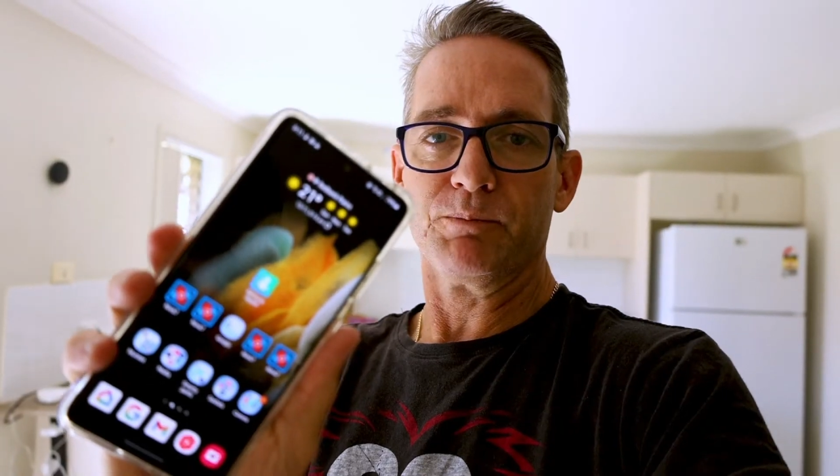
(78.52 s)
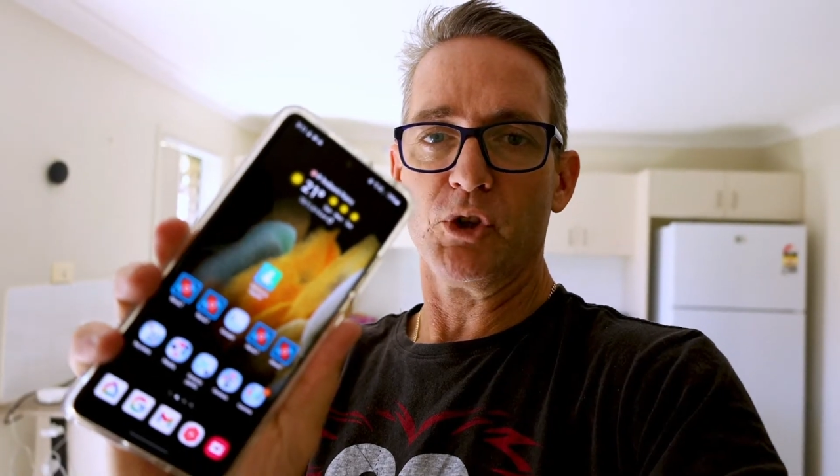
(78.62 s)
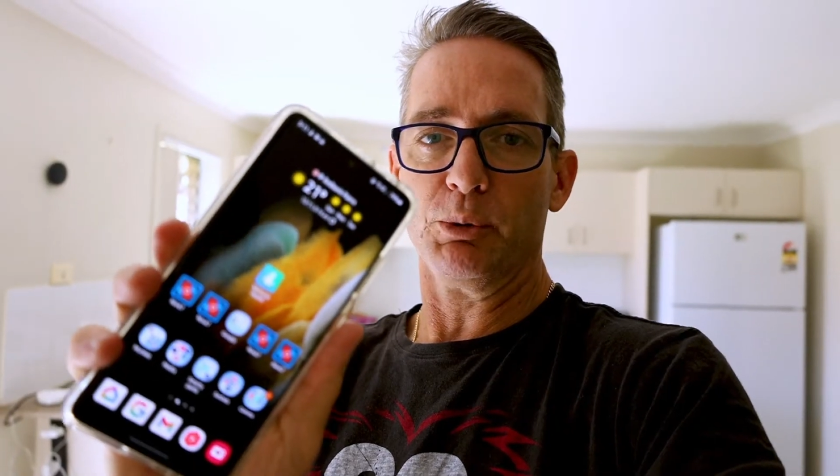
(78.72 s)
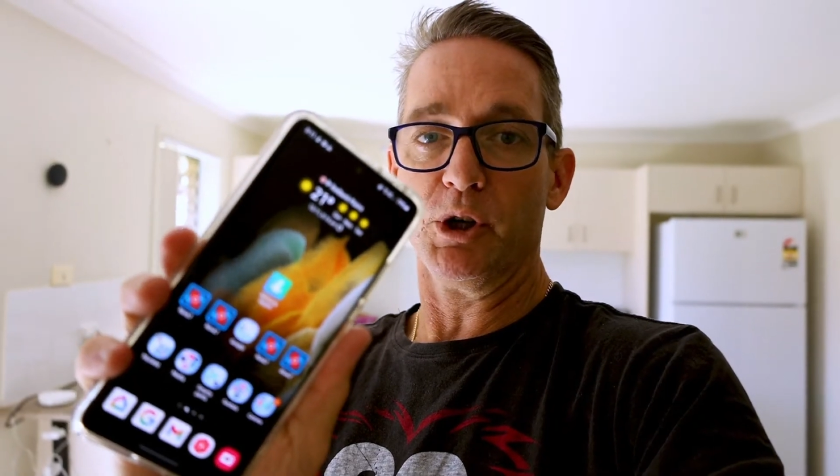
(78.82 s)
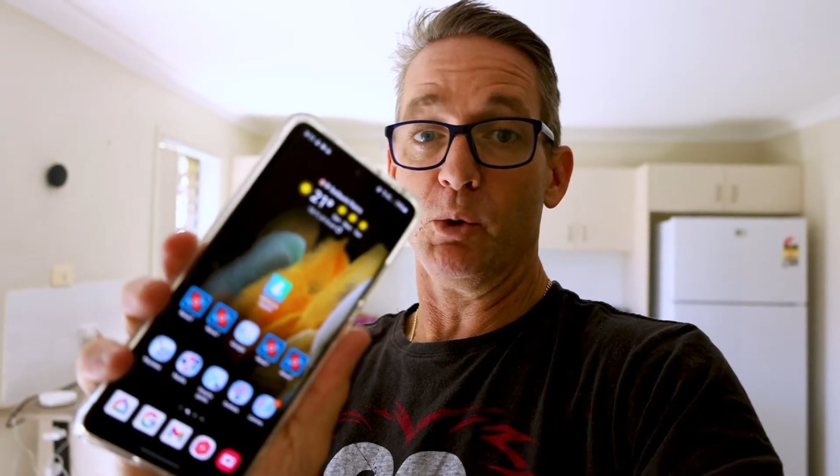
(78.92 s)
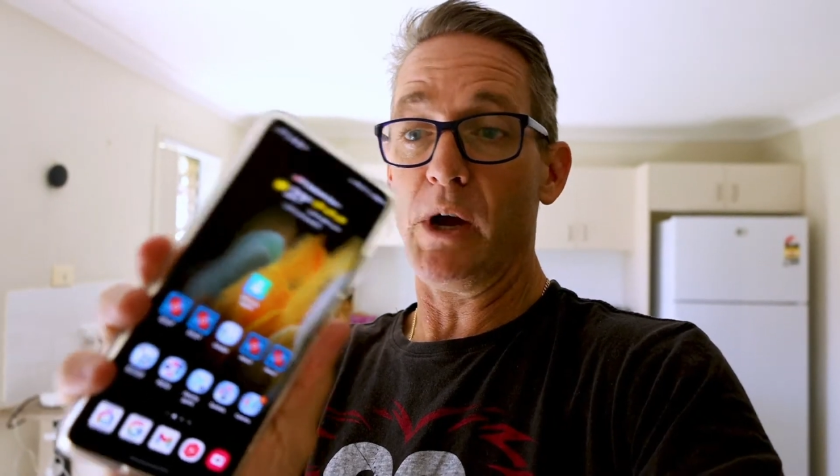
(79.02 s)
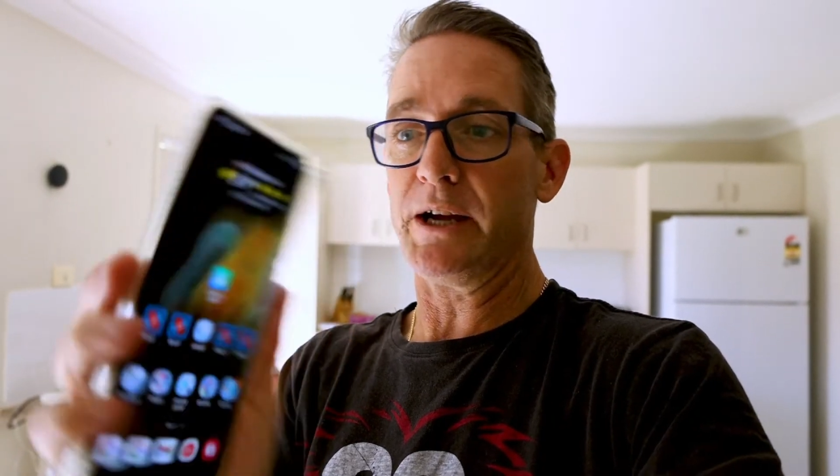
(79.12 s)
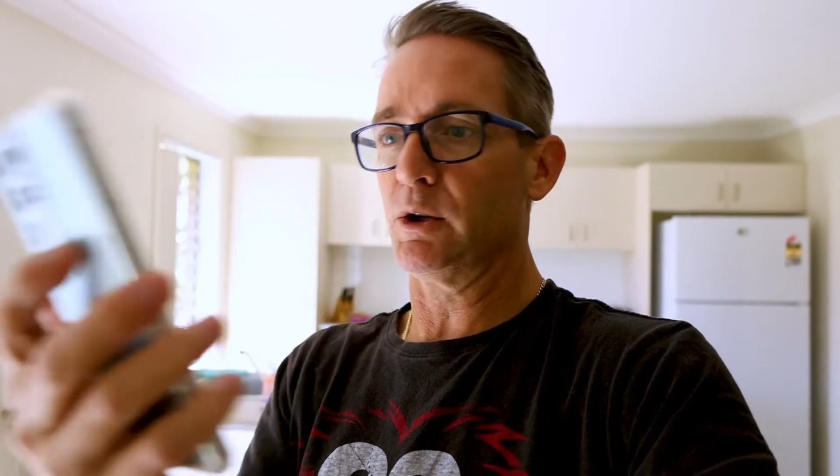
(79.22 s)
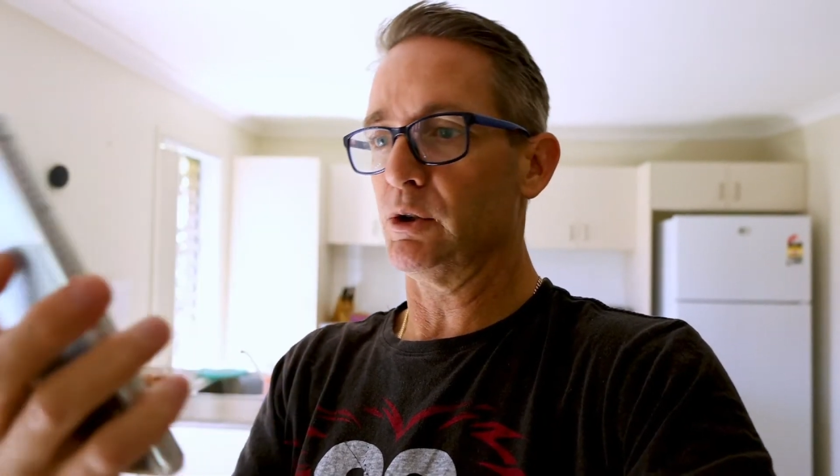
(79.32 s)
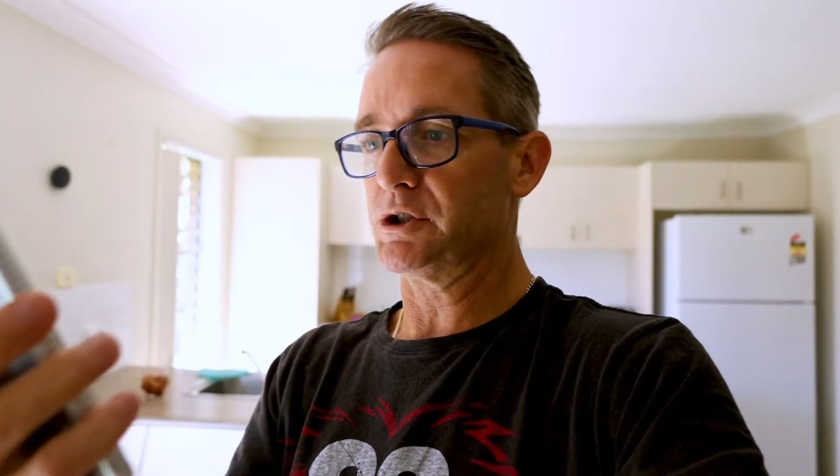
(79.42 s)
So we're going to
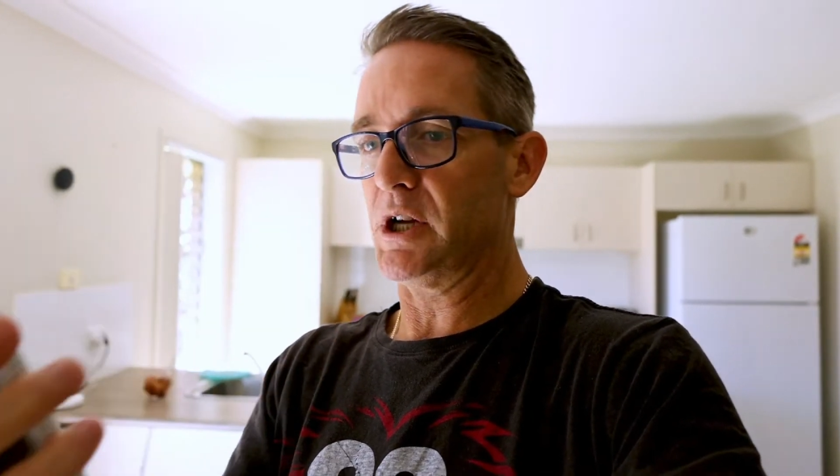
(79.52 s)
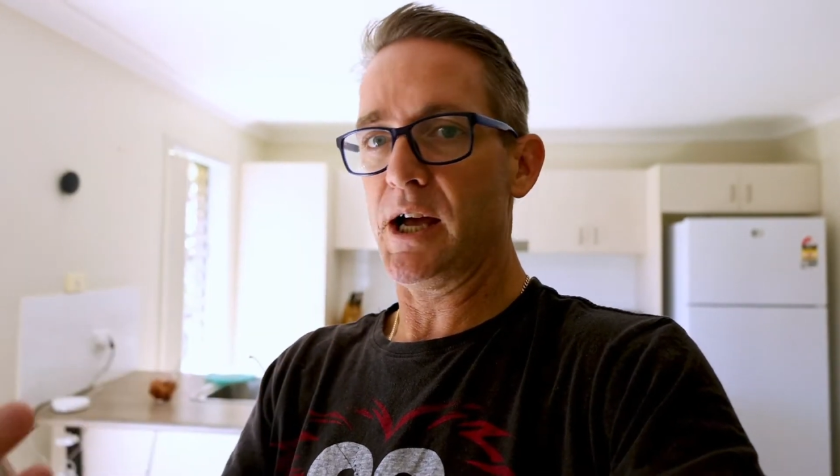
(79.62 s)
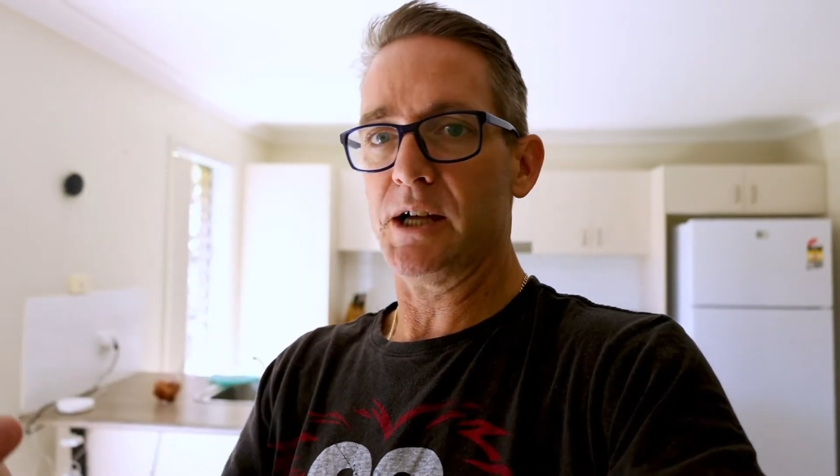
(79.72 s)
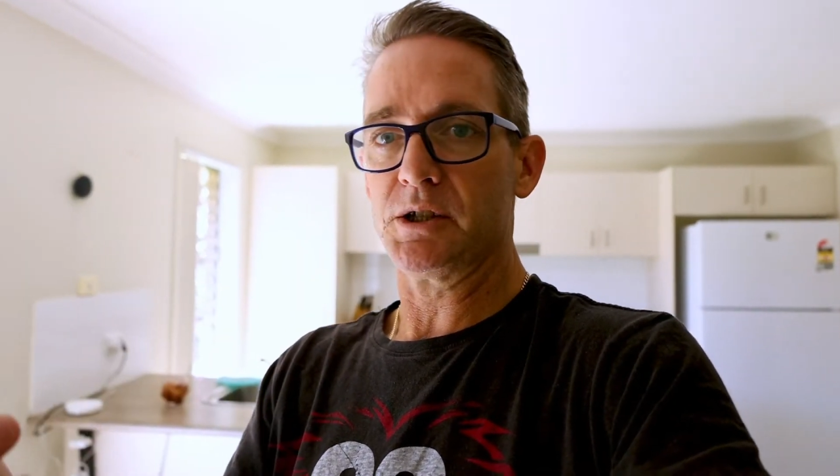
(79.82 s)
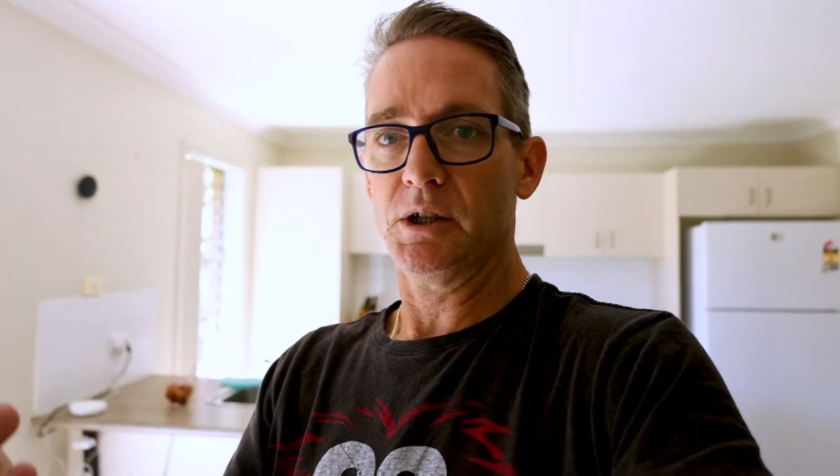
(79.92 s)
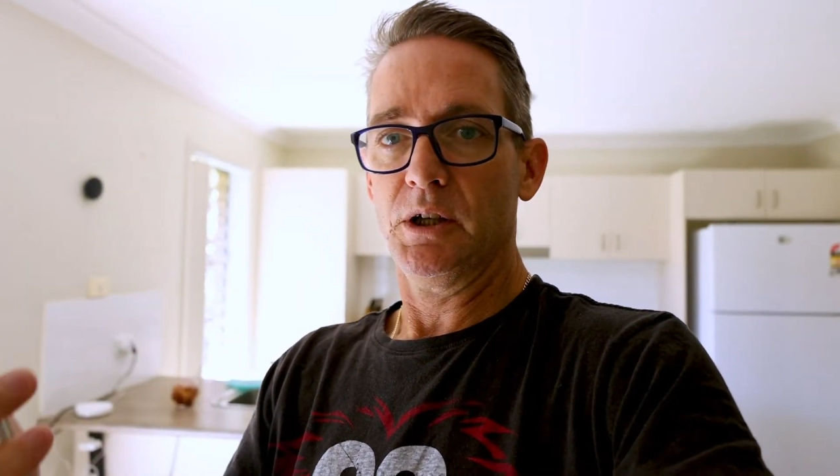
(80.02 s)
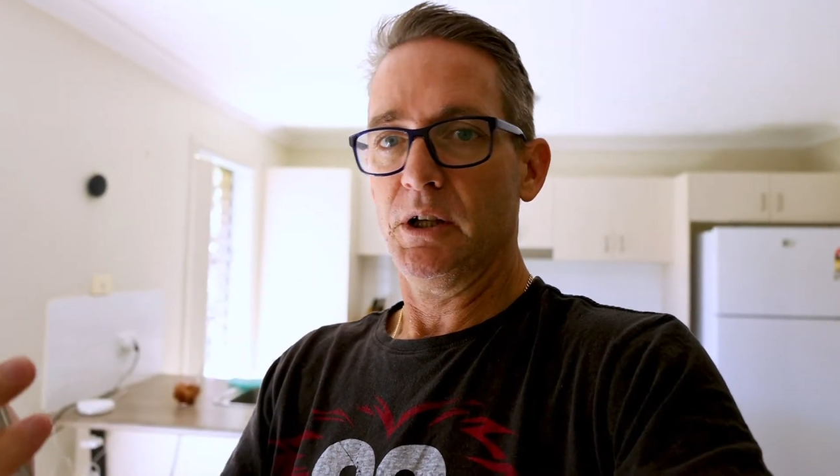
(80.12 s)
whack it on charge